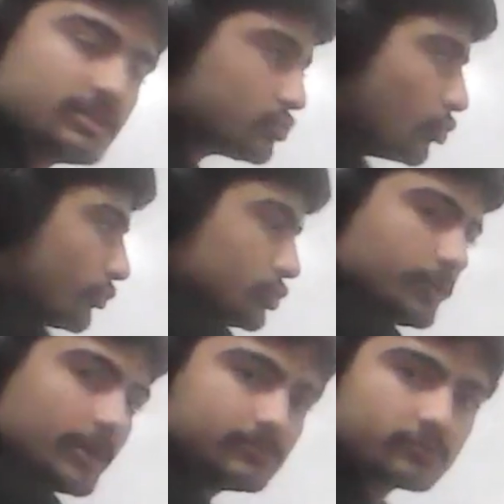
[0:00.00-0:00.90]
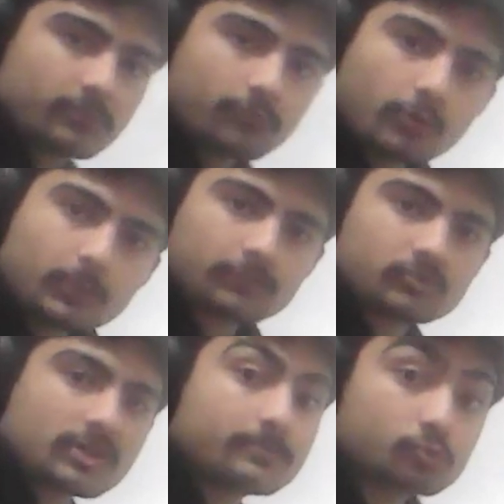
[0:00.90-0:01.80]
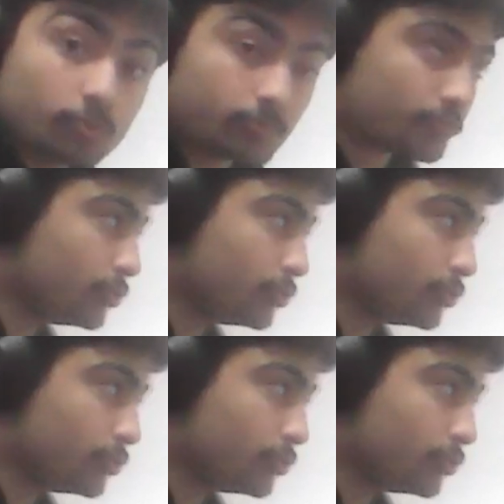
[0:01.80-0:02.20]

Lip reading: This over 2 comes from the formula of trapezoidal